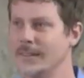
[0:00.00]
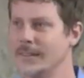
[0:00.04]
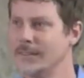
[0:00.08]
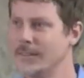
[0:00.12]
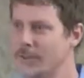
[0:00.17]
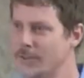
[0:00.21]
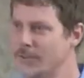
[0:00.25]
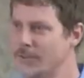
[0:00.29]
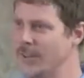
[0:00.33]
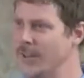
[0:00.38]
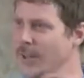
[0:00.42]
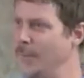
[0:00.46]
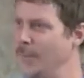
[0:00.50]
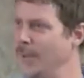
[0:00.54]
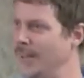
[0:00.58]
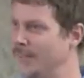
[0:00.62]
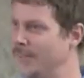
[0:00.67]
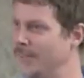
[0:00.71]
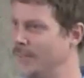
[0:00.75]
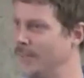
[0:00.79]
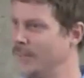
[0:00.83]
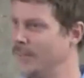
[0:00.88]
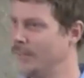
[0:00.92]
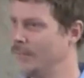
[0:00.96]

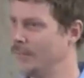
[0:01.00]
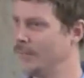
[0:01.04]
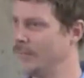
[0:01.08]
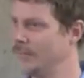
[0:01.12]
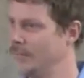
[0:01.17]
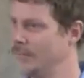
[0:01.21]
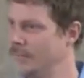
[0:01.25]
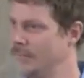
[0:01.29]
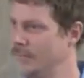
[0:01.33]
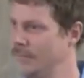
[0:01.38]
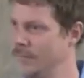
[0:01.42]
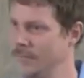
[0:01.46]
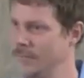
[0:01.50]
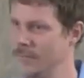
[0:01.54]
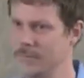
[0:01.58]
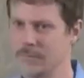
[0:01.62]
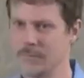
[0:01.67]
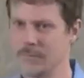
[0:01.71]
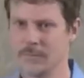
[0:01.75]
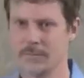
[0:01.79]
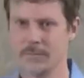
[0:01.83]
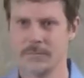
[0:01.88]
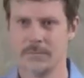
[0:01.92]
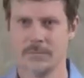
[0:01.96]
limits.
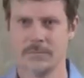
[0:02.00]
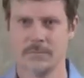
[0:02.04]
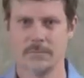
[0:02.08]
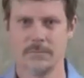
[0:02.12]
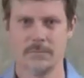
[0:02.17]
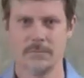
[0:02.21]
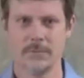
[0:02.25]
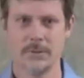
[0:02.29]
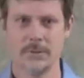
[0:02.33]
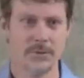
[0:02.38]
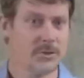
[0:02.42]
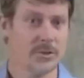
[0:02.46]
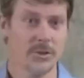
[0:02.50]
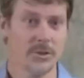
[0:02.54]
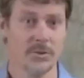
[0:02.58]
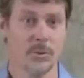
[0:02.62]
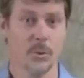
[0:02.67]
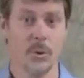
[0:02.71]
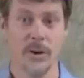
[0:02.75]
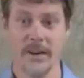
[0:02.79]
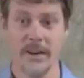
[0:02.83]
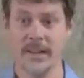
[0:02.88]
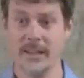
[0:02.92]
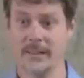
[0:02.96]
There's just
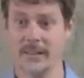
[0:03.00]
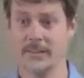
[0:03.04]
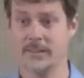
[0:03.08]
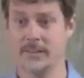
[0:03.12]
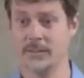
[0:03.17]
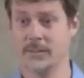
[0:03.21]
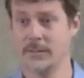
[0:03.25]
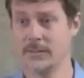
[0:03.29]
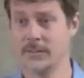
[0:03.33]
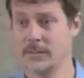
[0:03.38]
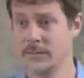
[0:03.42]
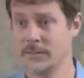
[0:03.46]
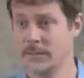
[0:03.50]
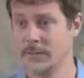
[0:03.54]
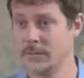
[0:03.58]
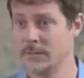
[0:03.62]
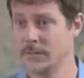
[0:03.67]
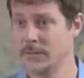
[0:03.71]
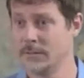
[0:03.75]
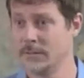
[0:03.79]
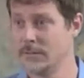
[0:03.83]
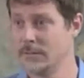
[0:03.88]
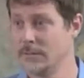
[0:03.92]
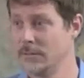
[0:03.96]
what is.
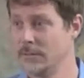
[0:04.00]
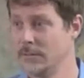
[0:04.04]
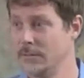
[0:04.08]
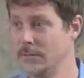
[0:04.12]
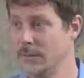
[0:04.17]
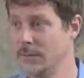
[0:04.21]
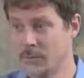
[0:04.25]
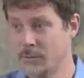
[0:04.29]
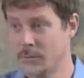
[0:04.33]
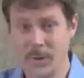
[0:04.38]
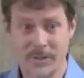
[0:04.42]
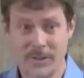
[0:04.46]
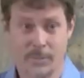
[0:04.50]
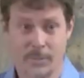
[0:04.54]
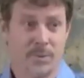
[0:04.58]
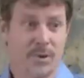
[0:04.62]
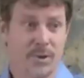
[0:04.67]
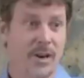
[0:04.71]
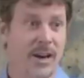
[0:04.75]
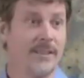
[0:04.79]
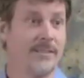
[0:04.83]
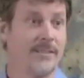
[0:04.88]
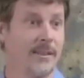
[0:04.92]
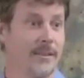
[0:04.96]
There's what's
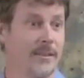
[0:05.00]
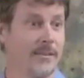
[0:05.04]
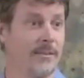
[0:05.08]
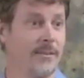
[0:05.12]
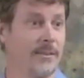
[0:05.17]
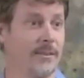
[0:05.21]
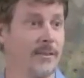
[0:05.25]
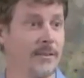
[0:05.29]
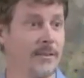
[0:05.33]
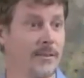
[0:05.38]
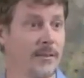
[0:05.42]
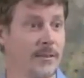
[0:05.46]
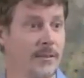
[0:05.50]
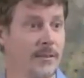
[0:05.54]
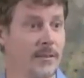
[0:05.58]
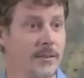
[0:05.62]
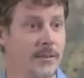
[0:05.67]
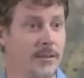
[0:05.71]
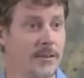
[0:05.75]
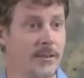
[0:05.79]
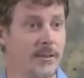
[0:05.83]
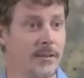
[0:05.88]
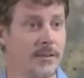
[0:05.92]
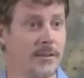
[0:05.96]
present
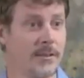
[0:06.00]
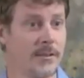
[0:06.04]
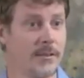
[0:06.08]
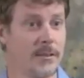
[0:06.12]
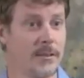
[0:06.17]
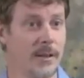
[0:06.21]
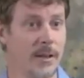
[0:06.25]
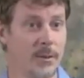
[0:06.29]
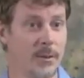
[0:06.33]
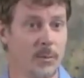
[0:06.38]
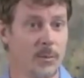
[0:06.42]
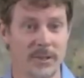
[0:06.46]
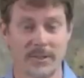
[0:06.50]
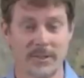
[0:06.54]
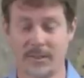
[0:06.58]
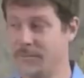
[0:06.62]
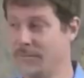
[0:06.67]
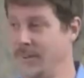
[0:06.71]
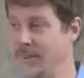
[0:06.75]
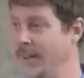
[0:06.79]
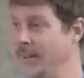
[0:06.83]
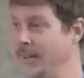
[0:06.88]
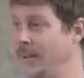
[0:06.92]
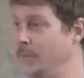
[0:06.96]
and what's
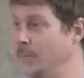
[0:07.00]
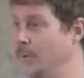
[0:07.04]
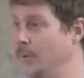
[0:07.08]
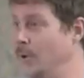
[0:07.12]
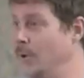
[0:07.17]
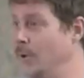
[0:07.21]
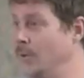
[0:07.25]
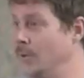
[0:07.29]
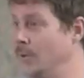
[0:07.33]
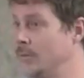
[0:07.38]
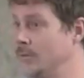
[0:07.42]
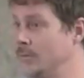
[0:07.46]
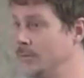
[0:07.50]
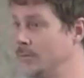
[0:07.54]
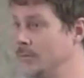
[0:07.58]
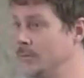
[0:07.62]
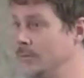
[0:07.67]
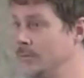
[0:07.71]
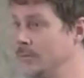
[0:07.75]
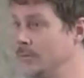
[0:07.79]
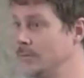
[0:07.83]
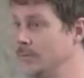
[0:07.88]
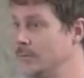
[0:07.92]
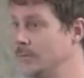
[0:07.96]
available.
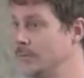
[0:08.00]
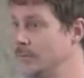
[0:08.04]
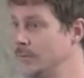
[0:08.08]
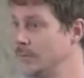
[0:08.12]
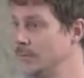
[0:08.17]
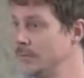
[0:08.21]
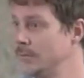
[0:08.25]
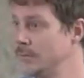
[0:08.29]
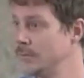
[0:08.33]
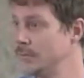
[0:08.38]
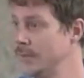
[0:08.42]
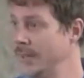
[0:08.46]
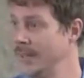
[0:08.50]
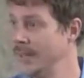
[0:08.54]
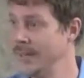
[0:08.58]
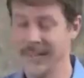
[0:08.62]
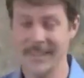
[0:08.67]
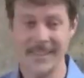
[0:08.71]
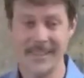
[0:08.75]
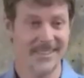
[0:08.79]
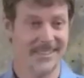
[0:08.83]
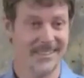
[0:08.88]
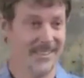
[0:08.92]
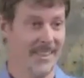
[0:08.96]
It
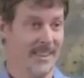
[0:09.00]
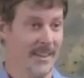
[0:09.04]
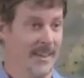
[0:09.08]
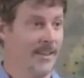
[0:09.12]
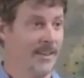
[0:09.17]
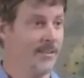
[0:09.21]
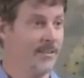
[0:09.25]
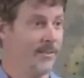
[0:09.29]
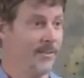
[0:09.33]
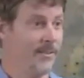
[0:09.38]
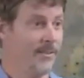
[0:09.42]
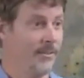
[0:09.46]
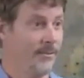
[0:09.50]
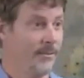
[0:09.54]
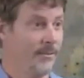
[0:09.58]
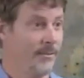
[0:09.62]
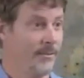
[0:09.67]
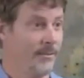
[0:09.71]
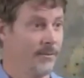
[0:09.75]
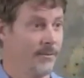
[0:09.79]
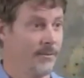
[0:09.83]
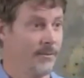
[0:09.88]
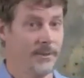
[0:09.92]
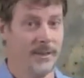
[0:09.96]
is this,
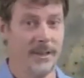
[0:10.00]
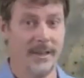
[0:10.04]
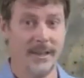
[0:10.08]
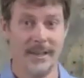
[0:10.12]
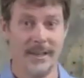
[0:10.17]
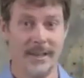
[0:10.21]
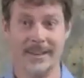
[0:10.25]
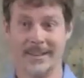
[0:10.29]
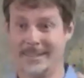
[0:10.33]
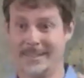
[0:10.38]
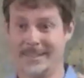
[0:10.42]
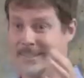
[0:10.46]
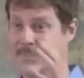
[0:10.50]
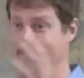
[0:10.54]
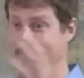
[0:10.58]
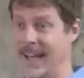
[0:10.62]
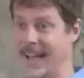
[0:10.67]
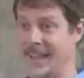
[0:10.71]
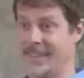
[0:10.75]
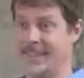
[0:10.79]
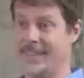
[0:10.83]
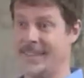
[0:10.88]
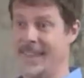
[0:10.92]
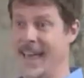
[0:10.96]
and it's
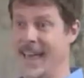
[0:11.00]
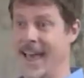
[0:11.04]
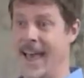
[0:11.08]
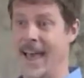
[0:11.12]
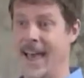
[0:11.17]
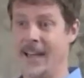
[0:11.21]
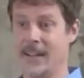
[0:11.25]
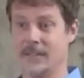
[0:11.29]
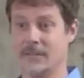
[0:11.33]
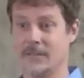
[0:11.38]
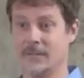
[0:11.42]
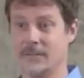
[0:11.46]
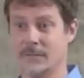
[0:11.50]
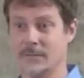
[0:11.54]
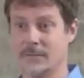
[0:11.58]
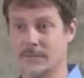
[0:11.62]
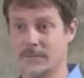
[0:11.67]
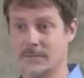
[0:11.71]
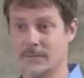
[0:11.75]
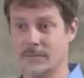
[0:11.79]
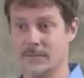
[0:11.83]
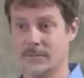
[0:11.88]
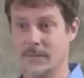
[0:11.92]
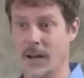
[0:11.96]
not that.
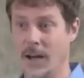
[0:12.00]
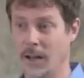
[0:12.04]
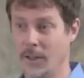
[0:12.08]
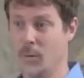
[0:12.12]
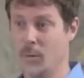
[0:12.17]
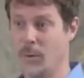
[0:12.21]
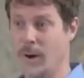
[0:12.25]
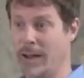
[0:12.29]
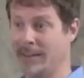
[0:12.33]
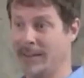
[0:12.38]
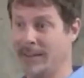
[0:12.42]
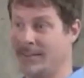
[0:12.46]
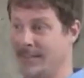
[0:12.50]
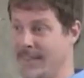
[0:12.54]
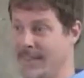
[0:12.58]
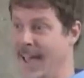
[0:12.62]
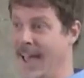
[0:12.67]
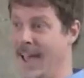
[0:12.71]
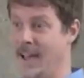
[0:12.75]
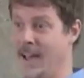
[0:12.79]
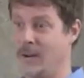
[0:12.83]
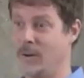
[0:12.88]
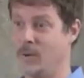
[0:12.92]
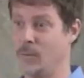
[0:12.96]
Otherwise,
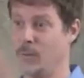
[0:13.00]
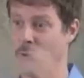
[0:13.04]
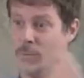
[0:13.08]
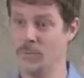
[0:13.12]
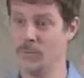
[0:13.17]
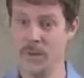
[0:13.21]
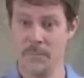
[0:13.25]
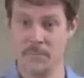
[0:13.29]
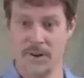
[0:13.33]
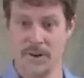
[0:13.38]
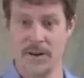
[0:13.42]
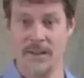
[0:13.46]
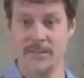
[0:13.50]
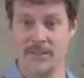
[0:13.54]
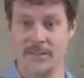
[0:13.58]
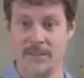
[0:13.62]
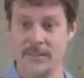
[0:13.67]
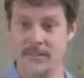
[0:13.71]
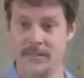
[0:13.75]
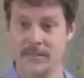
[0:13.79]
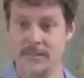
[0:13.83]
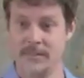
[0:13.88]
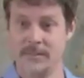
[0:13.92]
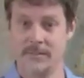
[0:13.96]
that would be
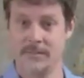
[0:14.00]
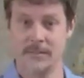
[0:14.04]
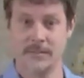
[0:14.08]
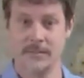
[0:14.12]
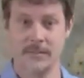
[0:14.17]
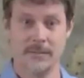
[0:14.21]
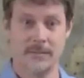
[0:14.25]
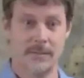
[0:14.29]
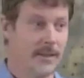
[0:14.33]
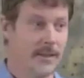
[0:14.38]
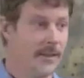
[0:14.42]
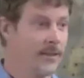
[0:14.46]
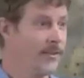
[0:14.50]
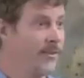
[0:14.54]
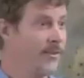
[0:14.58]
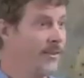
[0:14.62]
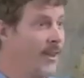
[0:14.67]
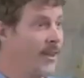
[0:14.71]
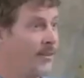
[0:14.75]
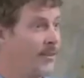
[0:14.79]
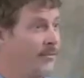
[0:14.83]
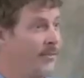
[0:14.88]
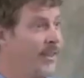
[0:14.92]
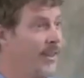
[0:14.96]
present
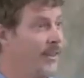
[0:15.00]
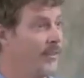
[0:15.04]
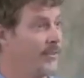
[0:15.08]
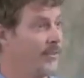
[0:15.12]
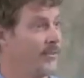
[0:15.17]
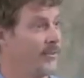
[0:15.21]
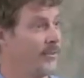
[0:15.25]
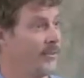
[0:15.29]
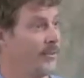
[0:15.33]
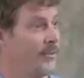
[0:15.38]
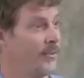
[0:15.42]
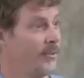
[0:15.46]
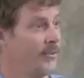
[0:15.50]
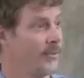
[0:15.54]
instead of this.